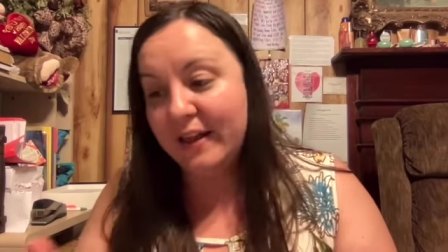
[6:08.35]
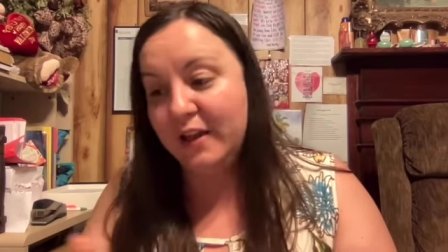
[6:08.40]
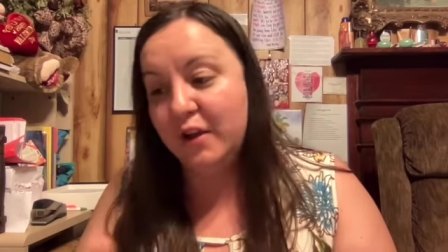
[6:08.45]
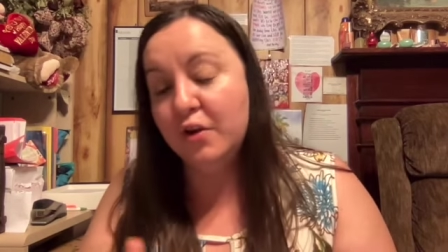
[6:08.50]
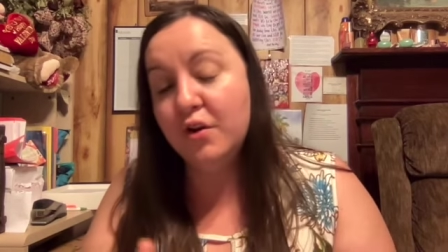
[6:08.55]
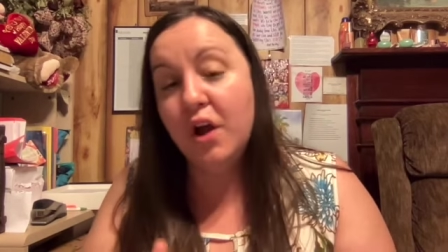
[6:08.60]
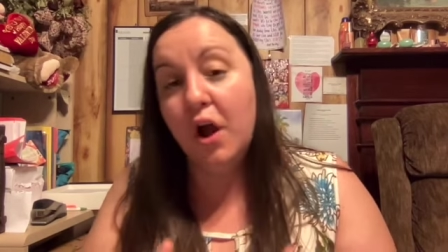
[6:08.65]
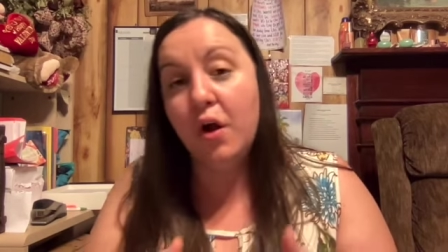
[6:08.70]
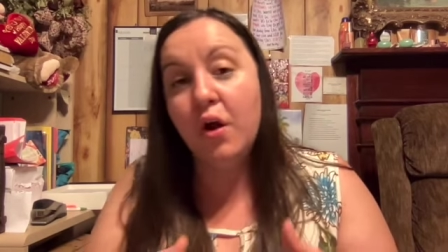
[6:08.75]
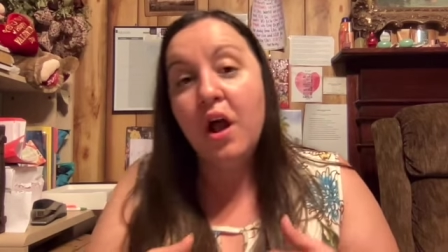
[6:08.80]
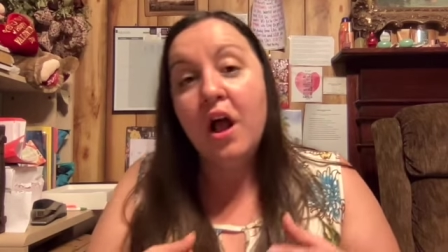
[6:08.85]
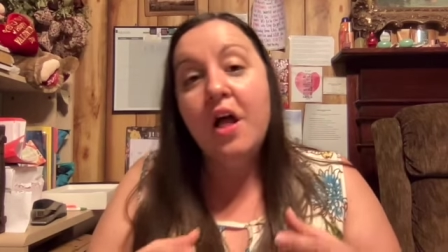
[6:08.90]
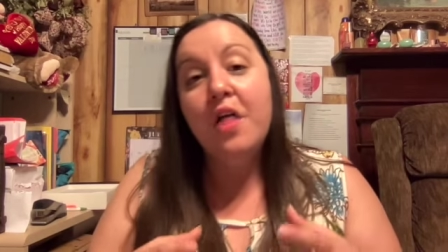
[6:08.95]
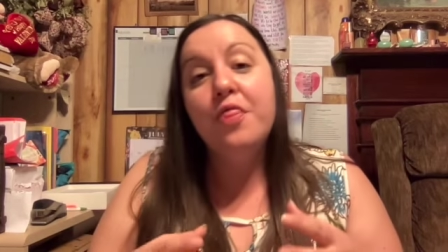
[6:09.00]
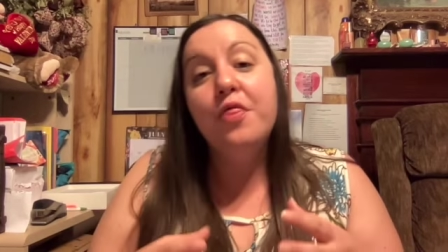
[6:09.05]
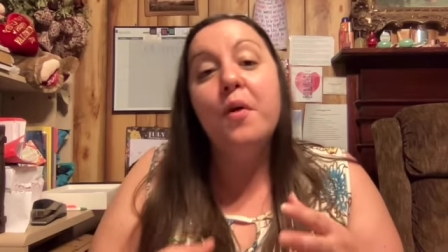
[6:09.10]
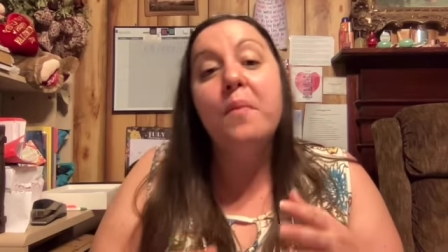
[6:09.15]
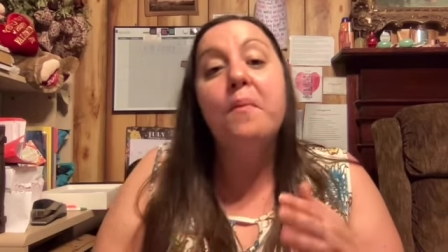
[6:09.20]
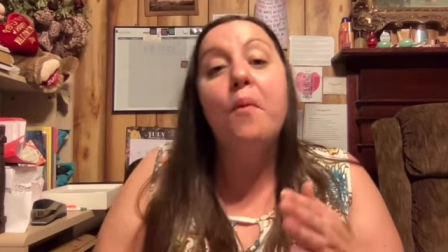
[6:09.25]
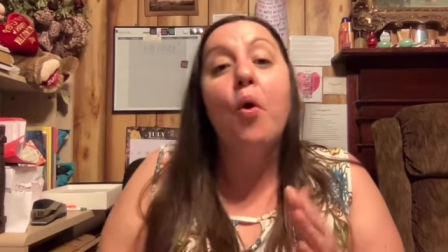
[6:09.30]
You know,
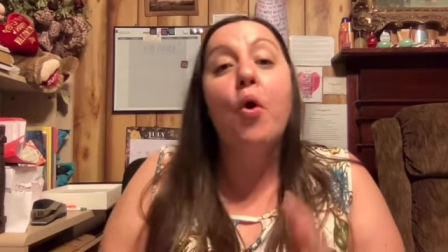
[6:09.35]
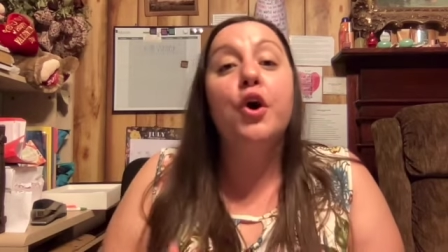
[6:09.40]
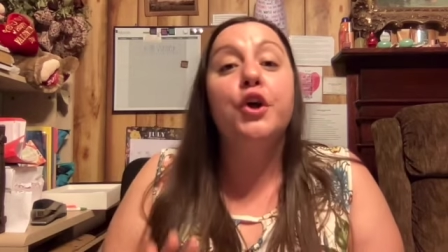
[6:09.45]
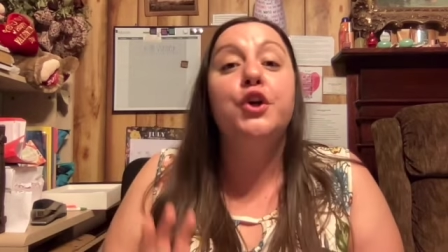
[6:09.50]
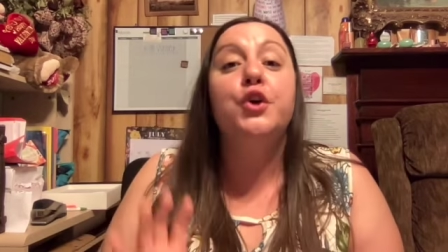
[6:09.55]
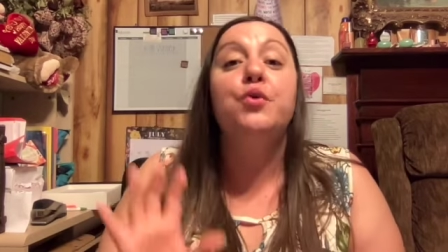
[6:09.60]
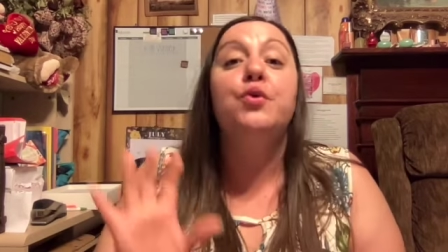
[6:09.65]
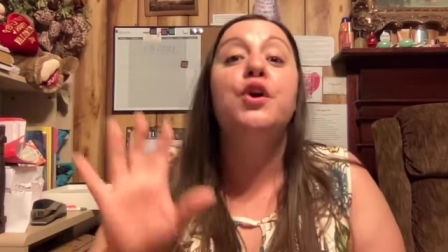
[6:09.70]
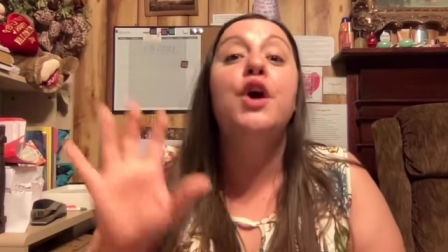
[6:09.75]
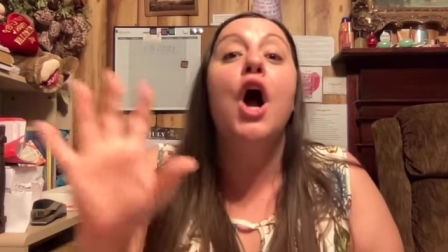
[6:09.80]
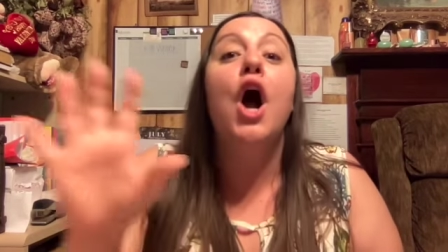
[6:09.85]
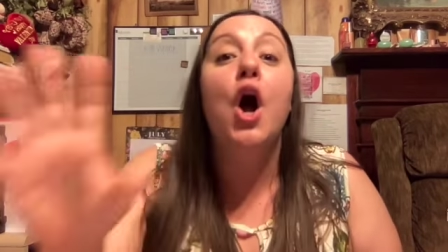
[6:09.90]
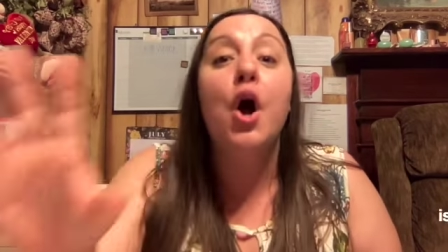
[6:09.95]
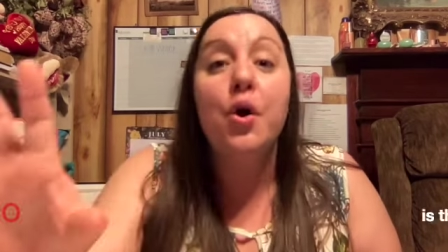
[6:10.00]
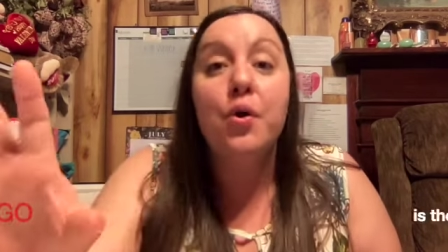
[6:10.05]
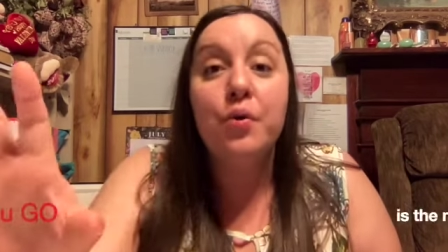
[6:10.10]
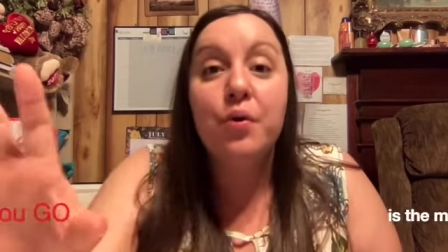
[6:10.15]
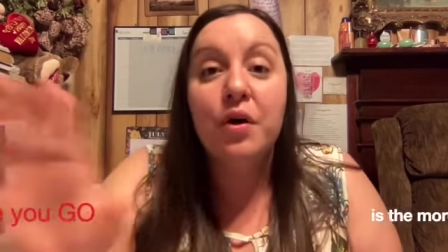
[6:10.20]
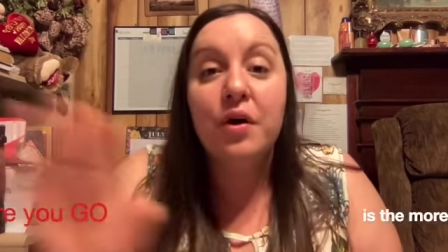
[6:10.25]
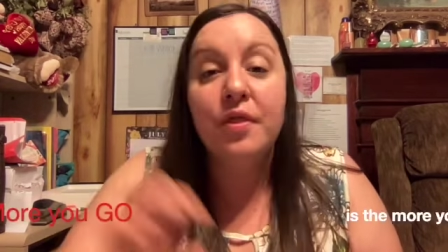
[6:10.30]
the more you
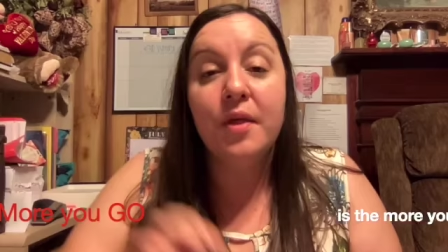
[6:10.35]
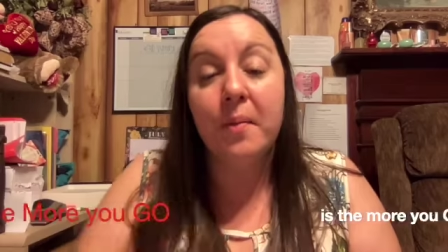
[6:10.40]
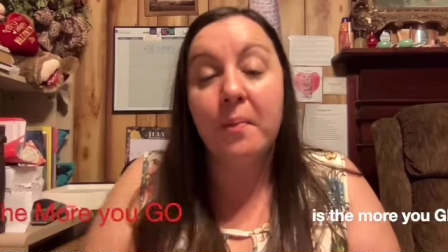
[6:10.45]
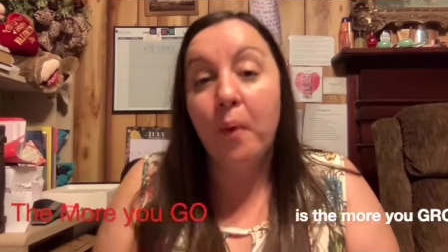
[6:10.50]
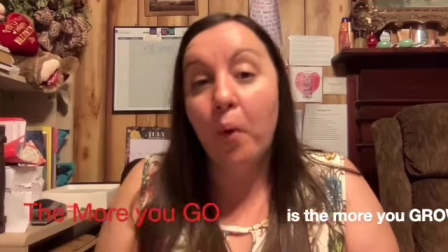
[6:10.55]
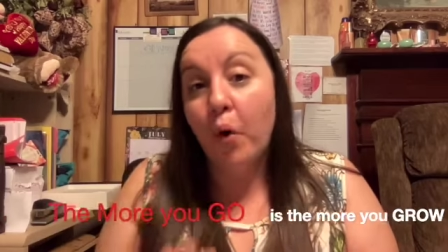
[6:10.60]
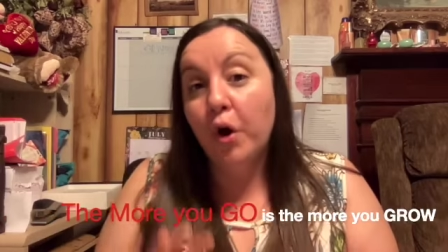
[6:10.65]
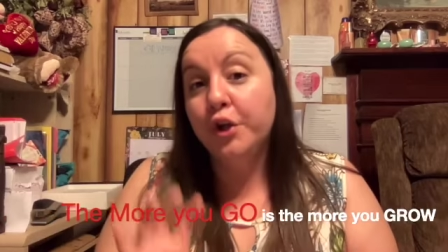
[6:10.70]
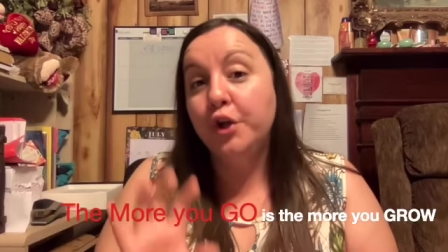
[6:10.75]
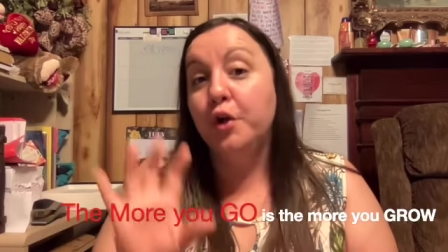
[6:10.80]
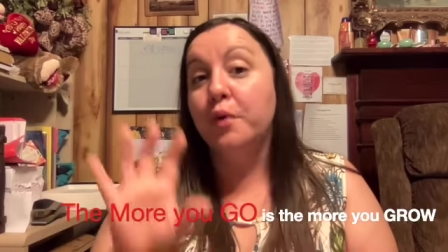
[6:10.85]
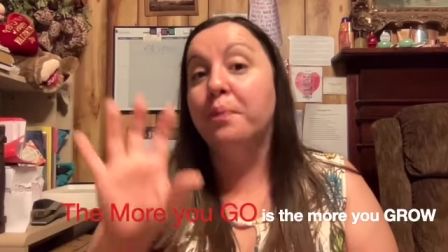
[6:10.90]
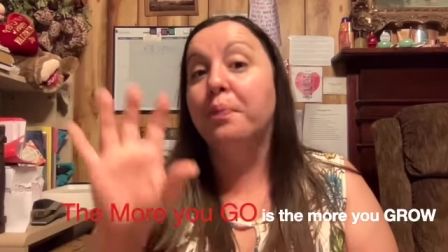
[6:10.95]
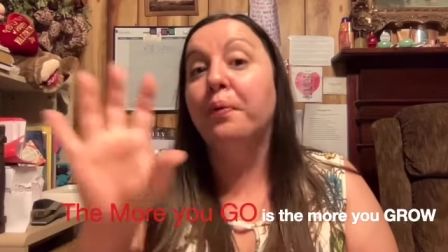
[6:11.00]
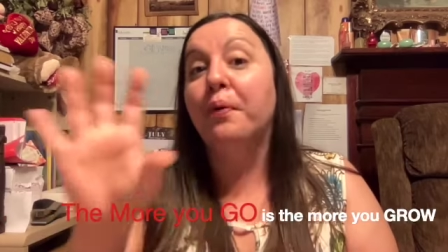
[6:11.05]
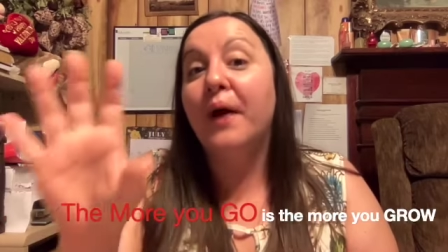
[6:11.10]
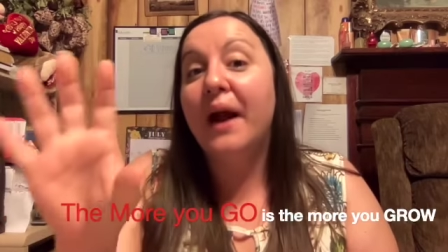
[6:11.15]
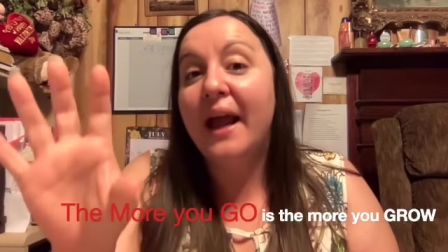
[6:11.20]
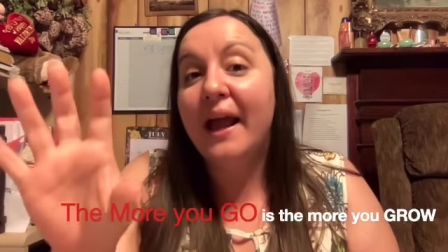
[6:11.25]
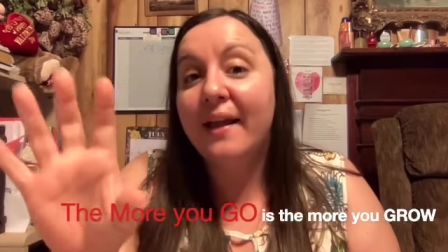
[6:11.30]
go, the more you
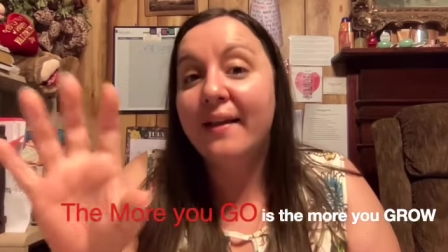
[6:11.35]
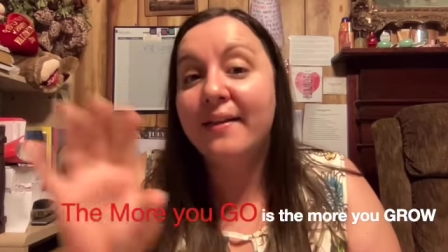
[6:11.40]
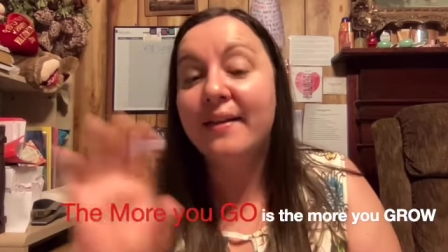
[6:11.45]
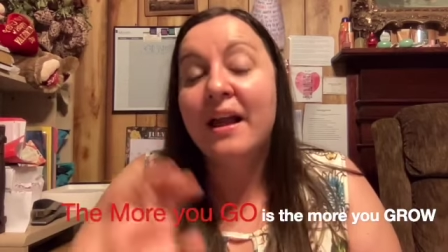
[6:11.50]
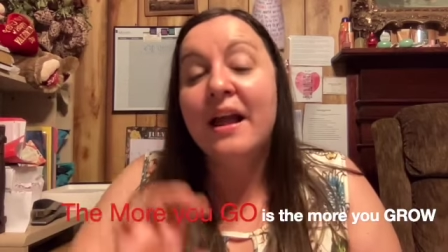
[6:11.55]
press,